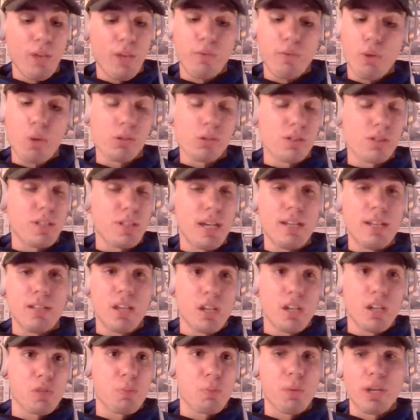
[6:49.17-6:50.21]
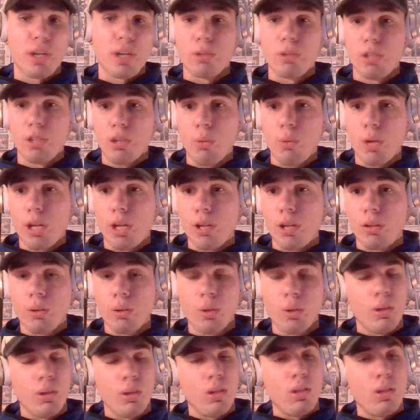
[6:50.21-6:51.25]
Golden Tate does play really
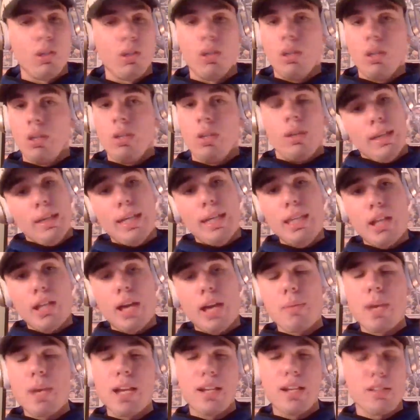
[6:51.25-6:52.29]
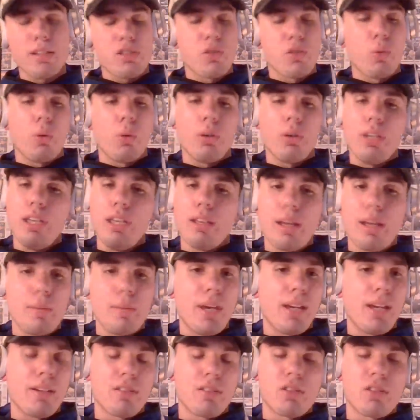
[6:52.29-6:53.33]
well, Eli Manning's
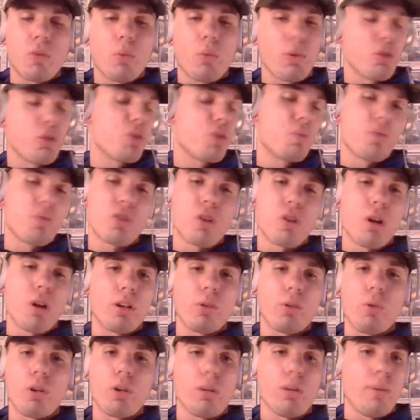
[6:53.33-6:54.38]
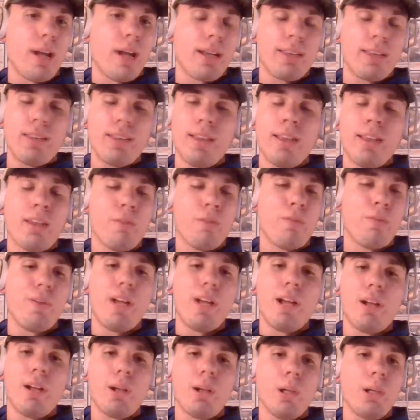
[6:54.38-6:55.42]
the worst starting quarterback in the
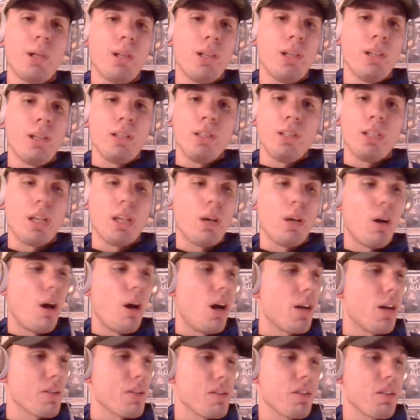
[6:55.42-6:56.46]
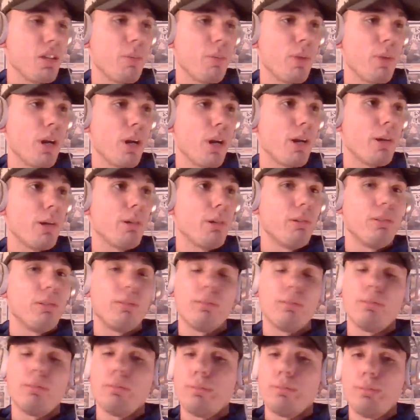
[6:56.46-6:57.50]
NFL. You know, honestly,
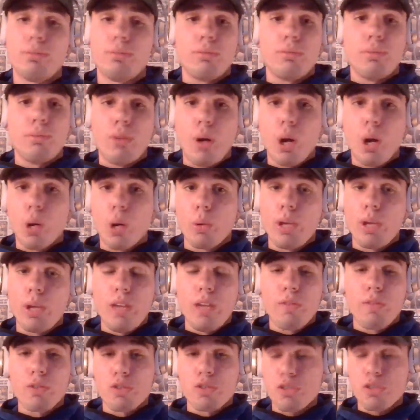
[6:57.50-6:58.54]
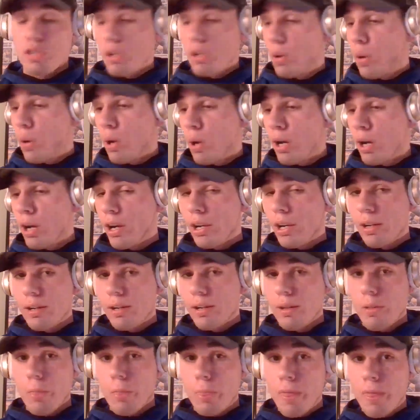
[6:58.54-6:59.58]
bro, are we even sure
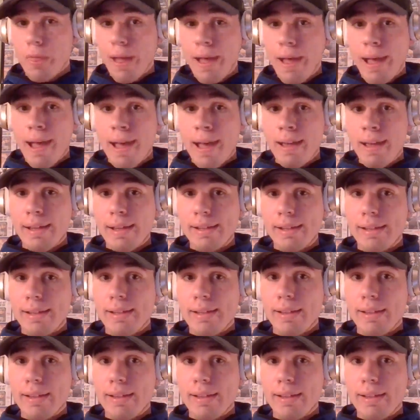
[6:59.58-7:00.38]
that